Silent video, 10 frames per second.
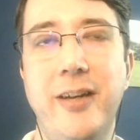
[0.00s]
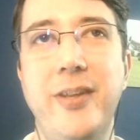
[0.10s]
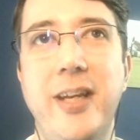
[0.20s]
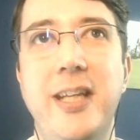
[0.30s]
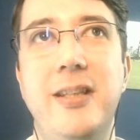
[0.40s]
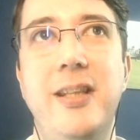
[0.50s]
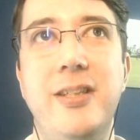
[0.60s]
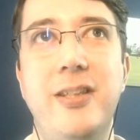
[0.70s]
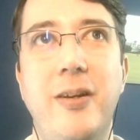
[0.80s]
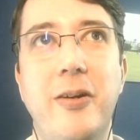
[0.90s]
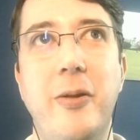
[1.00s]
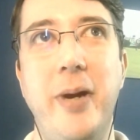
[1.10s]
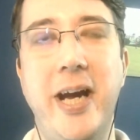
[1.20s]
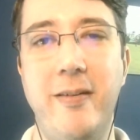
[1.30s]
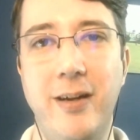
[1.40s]
think it, this kind of
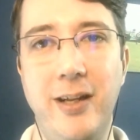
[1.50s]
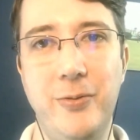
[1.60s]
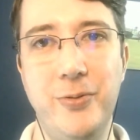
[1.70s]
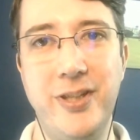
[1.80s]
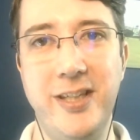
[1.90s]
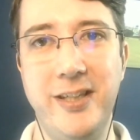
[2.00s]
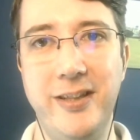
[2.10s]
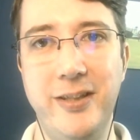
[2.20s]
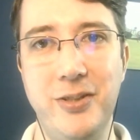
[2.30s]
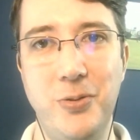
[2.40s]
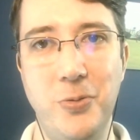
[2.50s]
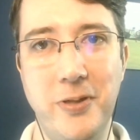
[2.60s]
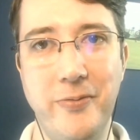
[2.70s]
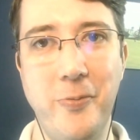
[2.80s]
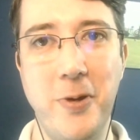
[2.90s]
parallels the, the
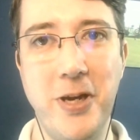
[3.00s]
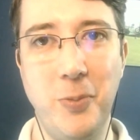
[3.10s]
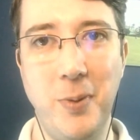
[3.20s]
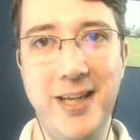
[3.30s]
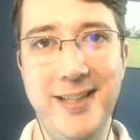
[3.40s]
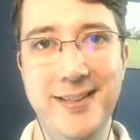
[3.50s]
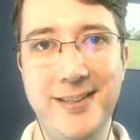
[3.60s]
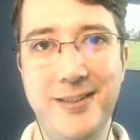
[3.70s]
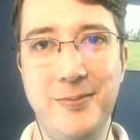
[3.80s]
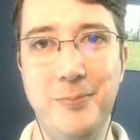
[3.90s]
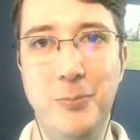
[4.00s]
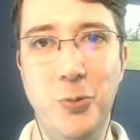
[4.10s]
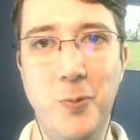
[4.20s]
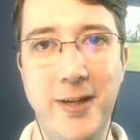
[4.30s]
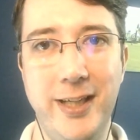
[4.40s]
story of the workplace more
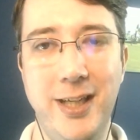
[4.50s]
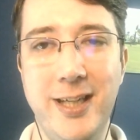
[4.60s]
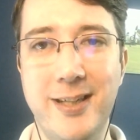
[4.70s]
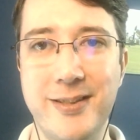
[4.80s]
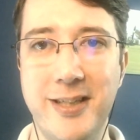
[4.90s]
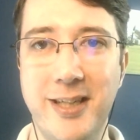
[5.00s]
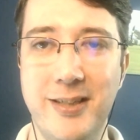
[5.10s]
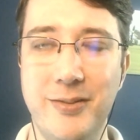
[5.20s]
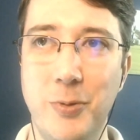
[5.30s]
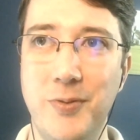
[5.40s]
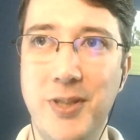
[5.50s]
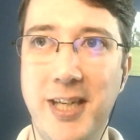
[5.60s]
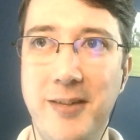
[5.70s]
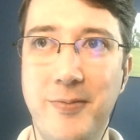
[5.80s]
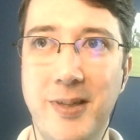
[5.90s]
widely, doesn't it? As we've
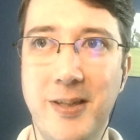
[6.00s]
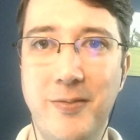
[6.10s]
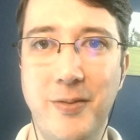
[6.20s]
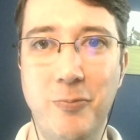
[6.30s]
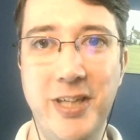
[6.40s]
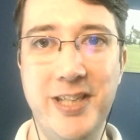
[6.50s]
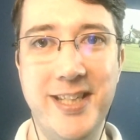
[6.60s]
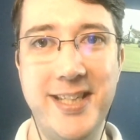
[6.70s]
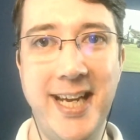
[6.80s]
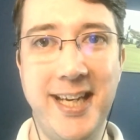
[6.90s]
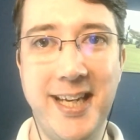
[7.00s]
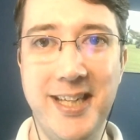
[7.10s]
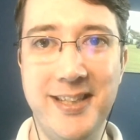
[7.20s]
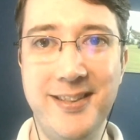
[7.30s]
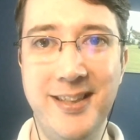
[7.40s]
seen over recent
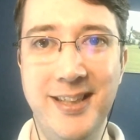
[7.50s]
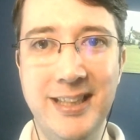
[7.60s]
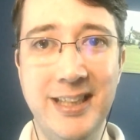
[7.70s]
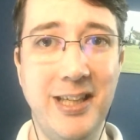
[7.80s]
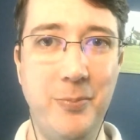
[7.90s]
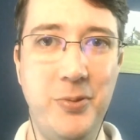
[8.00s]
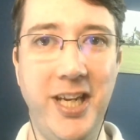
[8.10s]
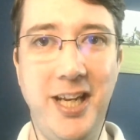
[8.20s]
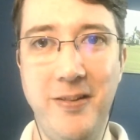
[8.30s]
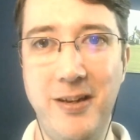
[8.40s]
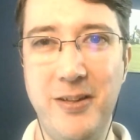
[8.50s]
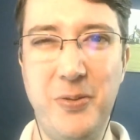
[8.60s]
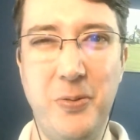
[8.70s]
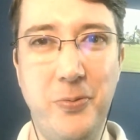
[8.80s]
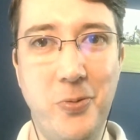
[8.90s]
decades, and particularly the last
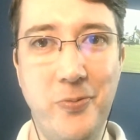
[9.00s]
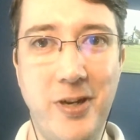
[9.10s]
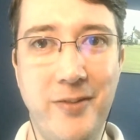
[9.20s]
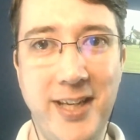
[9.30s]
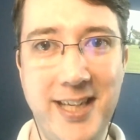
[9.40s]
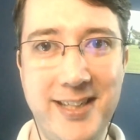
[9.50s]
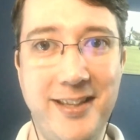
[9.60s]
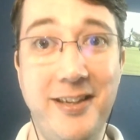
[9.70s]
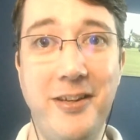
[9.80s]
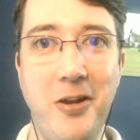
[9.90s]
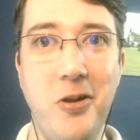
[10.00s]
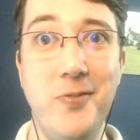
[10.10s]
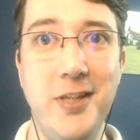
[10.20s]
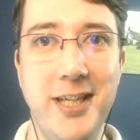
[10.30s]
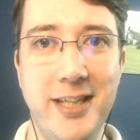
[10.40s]
sort of four or five years, the, the
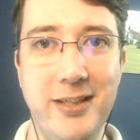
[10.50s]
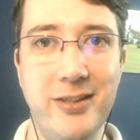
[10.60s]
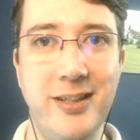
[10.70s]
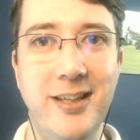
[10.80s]
COVID years,